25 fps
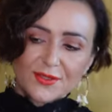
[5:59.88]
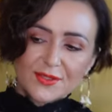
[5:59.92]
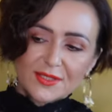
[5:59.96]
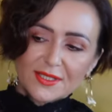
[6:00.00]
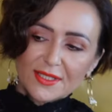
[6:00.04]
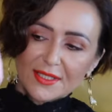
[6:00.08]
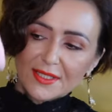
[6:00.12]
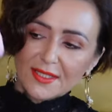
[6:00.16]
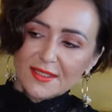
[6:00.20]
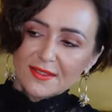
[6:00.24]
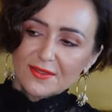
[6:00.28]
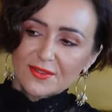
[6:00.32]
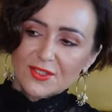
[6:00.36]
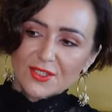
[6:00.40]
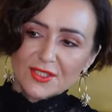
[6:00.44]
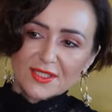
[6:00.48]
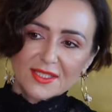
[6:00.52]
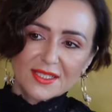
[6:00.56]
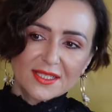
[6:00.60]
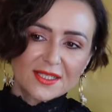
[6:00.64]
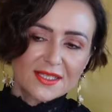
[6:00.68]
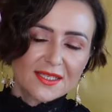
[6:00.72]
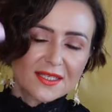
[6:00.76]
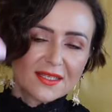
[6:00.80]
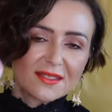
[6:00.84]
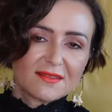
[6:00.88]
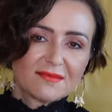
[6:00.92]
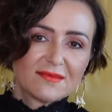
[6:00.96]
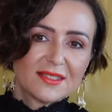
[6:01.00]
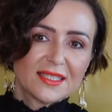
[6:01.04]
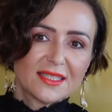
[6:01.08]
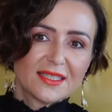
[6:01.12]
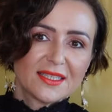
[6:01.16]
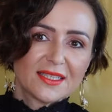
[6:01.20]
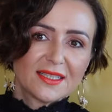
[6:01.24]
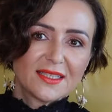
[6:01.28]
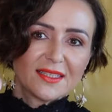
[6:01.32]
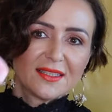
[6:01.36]
you see? Just a
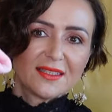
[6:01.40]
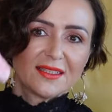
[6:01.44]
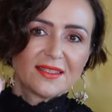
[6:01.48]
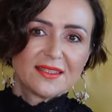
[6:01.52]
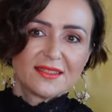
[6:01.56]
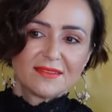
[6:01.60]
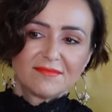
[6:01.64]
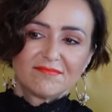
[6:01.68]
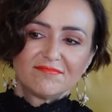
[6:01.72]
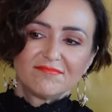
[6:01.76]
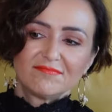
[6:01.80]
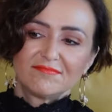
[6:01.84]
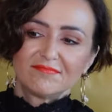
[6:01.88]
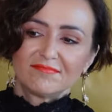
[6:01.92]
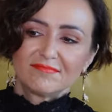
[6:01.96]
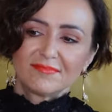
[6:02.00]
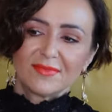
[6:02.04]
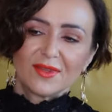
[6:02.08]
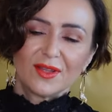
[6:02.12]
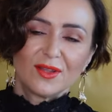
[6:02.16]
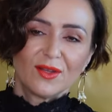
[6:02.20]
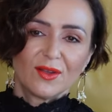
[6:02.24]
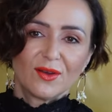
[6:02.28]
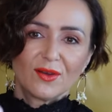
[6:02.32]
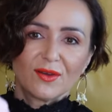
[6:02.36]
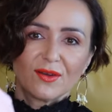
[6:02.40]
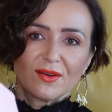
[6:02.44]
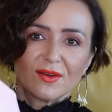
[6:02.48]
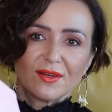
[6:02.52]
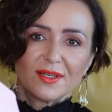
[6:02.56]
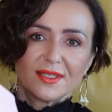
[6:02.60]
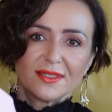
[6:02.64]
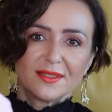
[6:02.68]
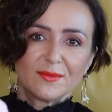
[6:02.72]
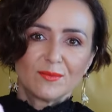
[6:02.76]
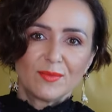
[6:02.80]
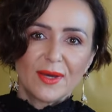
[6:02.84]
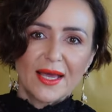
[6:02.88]
little logo
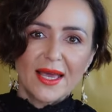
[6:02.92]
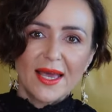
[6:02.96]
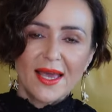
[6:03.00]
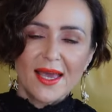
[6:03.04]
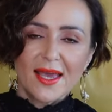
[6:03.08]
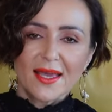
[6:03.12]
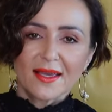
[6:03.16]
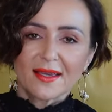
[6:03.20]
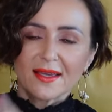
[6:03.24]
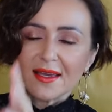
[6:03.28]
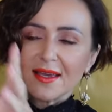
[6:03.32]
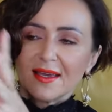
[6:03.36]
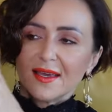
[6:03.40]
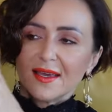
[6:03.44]
at the back.